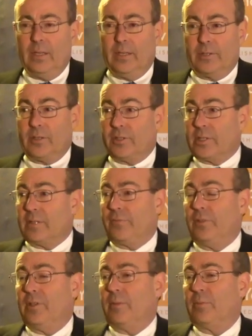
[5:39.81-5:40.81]
And so just a
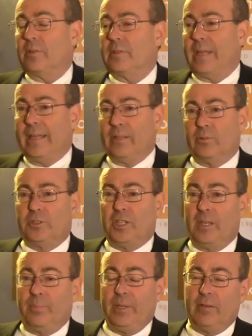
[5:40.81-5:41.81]
few numbers. Annual
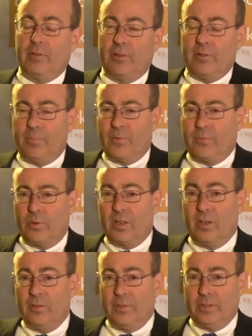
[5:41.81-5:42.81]
GDP growth before
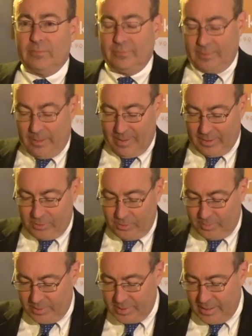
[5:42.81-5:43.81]
COVID, about
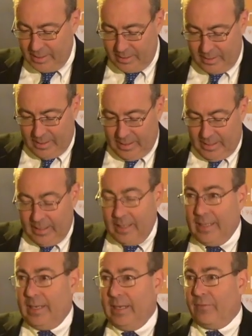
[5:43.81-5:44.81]
2%.
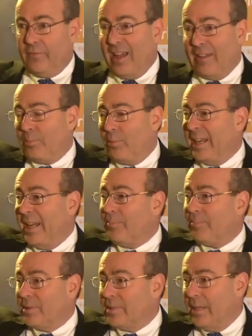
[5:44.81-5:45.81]
It hit
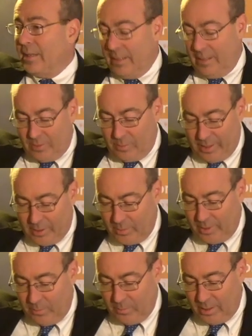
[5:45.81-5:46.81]
5.8% in
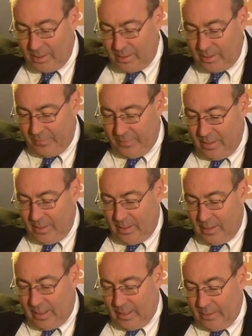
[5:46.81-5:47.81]
2021.
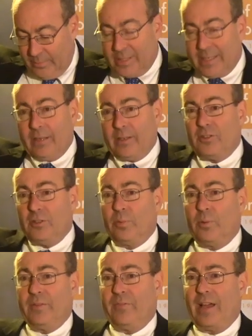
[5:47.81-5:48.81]
It was down to
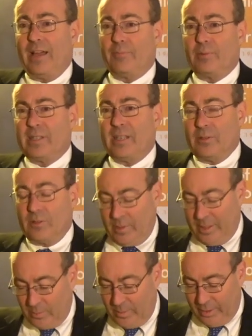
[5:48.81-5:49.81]
2.5% in
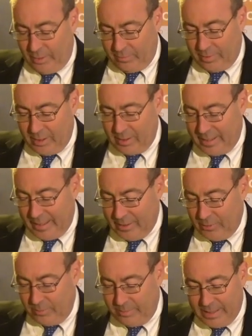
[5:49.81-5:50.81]
2023 on an
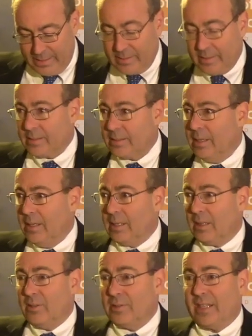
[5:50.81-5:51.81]
annual basis,
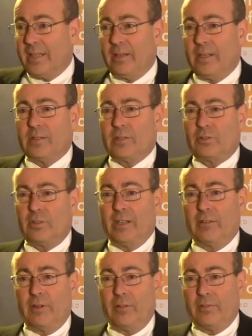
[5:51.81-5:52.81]
closing in on its
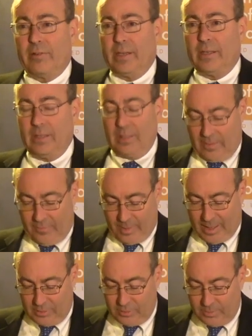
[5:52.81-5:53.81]
trend growth rate of
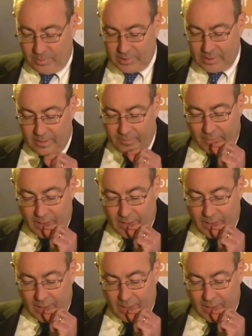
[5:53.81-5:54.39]
about 2%.